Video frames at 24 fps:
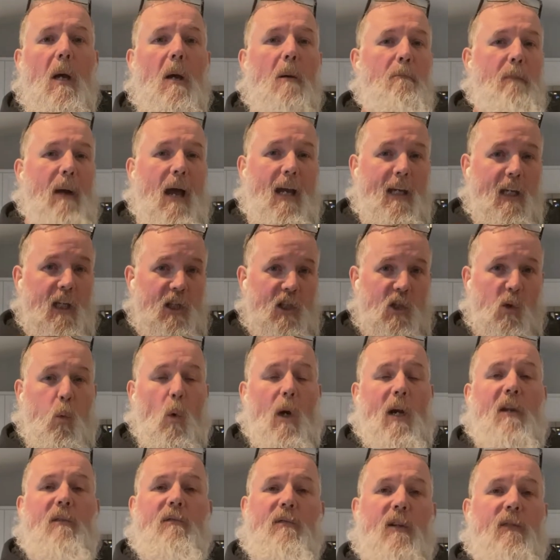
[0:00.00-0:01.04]
back in
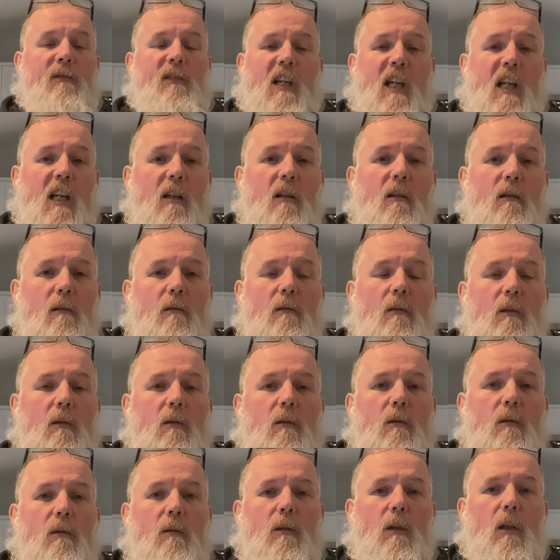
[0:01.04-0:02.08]
2015
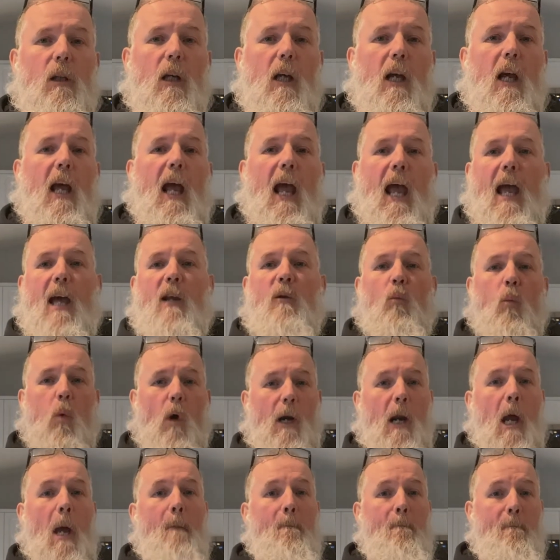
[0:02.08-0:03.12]
and
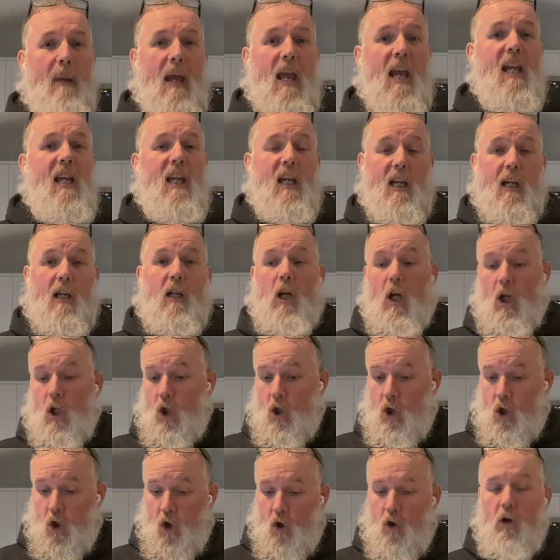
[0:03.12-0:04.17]
what I'm making
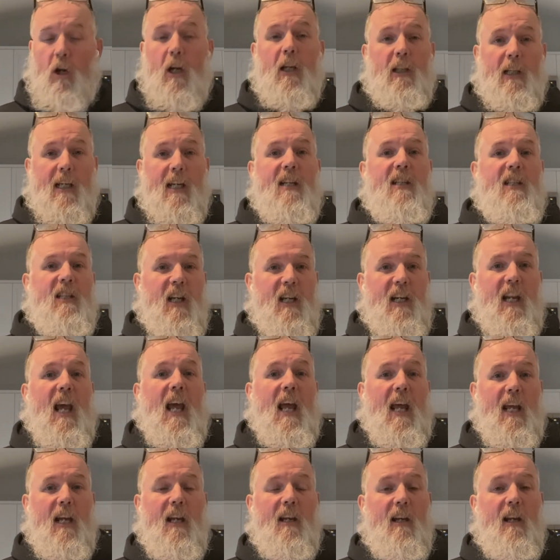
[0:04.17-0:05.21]
currently
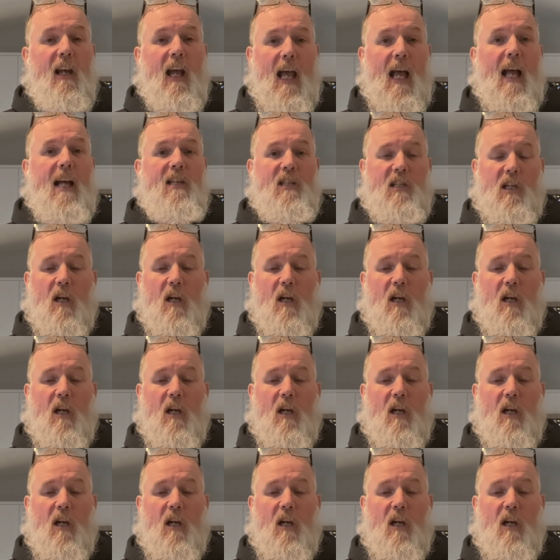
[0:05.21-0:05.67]
today as